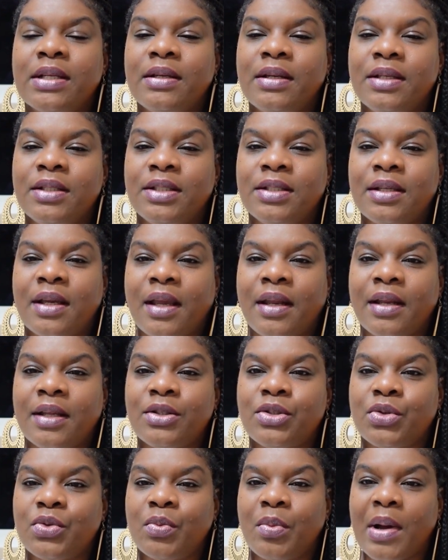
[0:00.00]
was
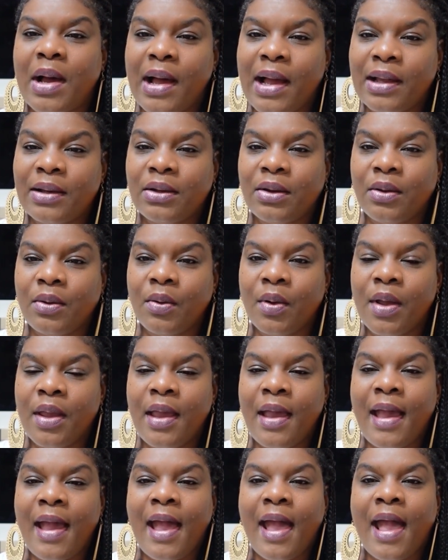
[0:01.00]
initiated to Palo
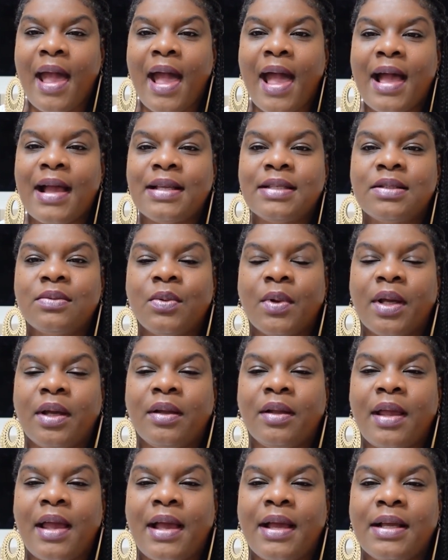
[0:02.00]
as
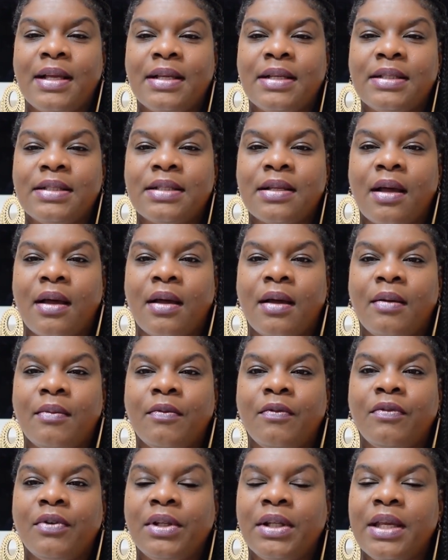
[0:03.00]
well as
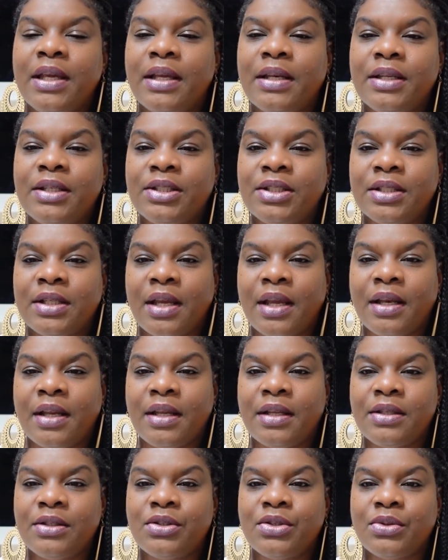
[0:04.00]
fully
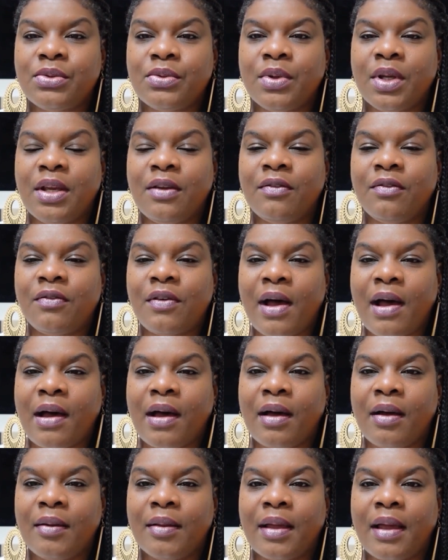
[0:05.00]
initiated to
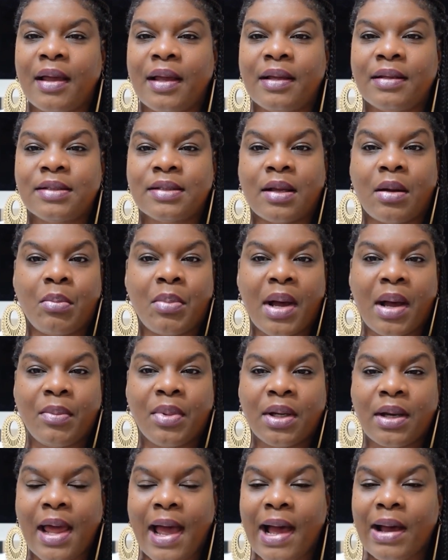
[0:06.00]
Ifa as a
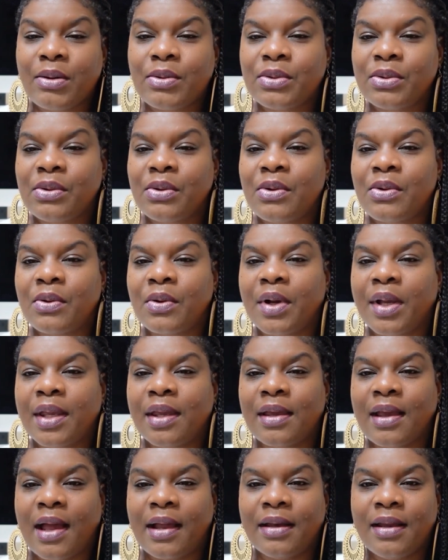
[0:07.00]
Babalao or a
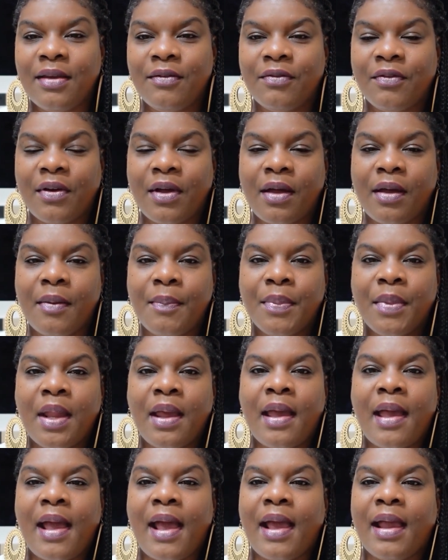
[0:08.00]
Yanifa?
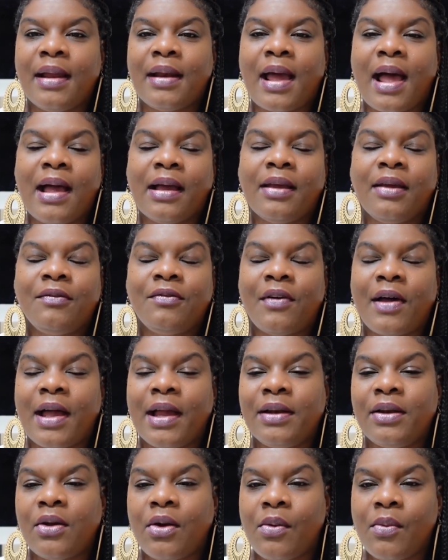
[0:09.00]
And I could
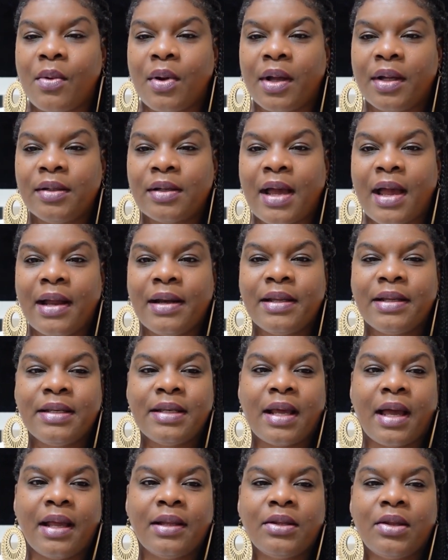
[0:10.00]
find no one. I
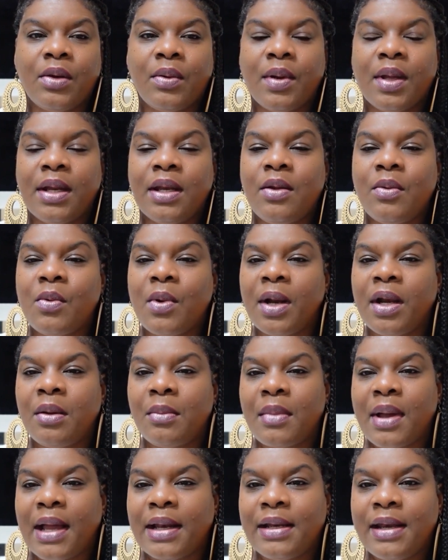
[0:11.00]
did not know anyone
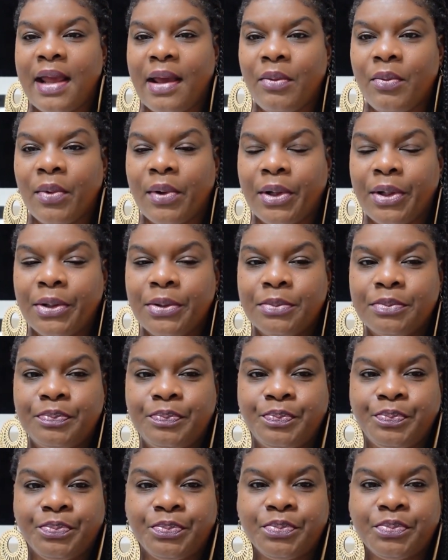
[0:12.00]
in my network,
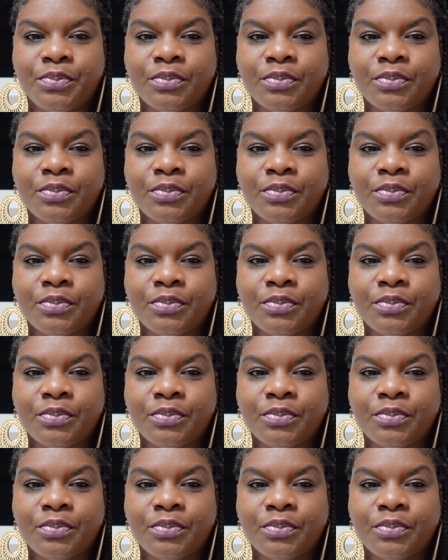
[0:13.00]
